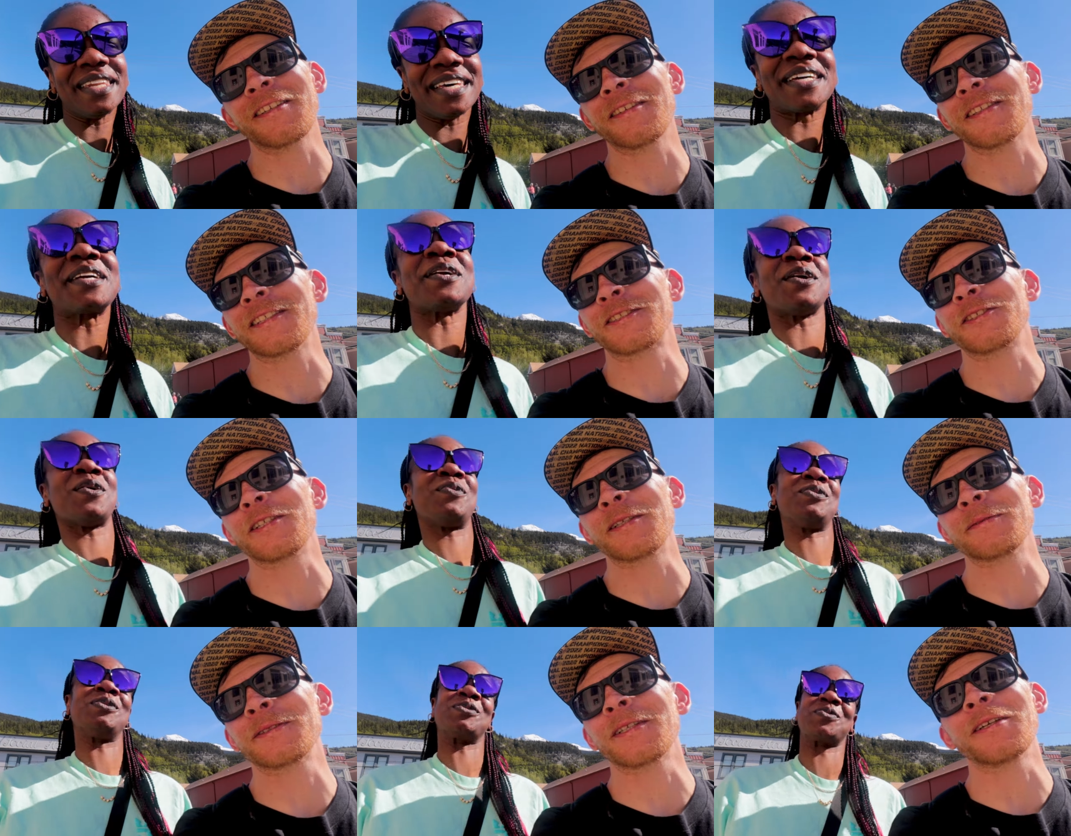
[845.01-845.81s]

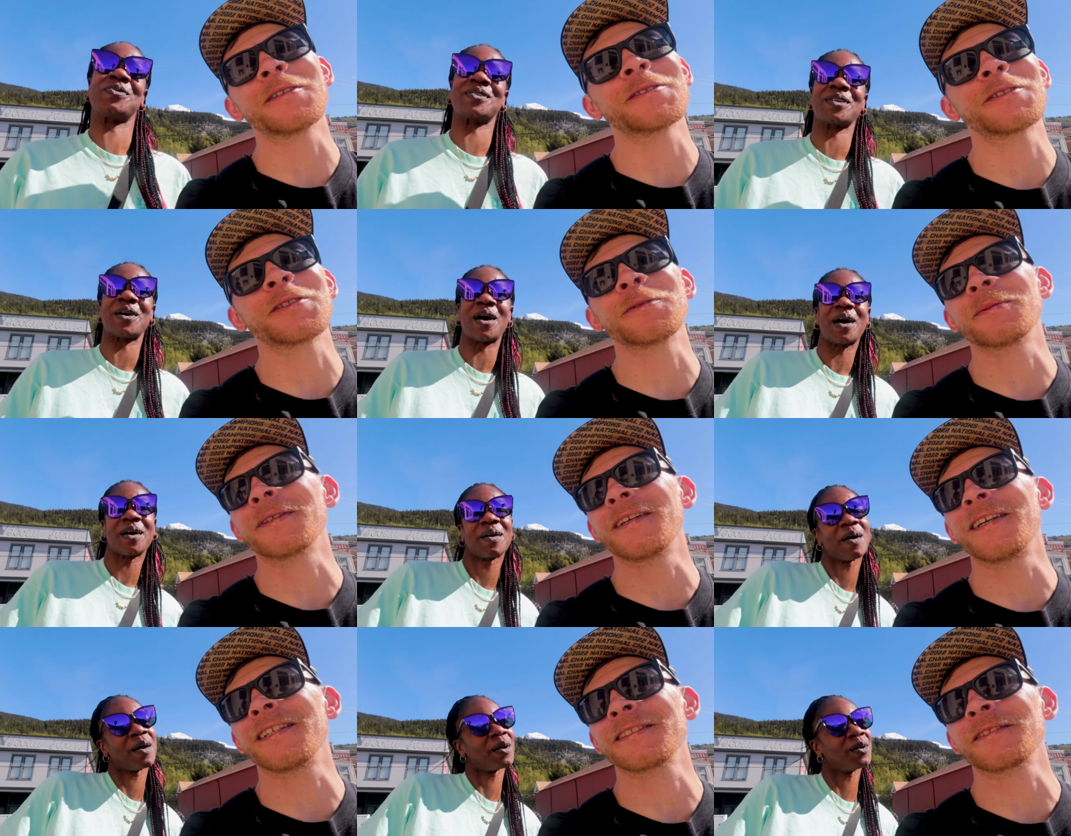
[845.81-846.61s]
Speaker 1: lucky on this trip, on so one,
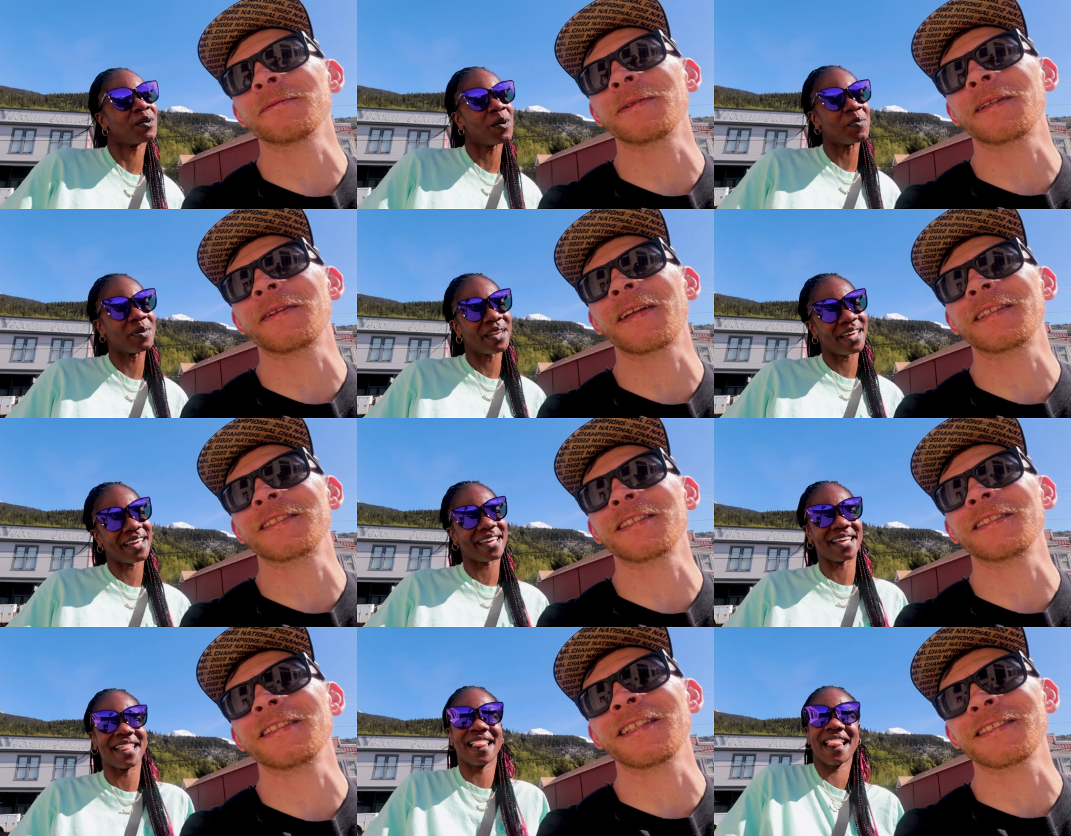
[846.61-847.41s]
super awesome that
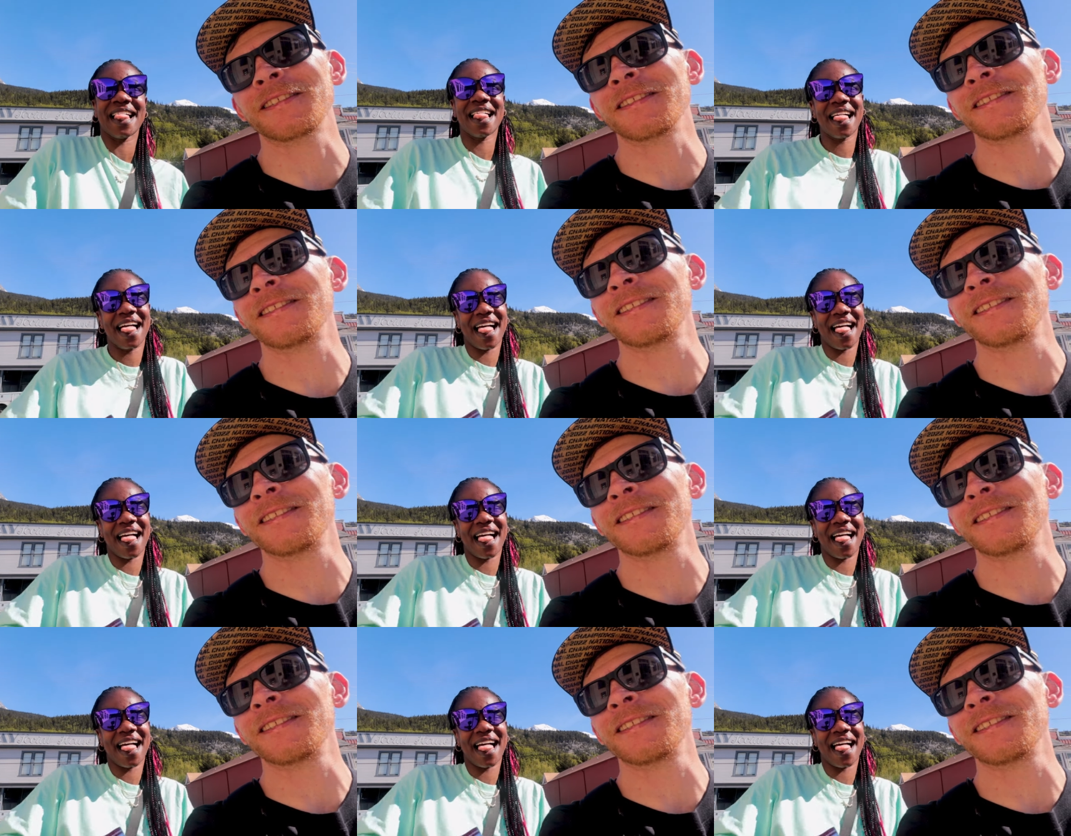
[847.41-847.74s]
that's, that's,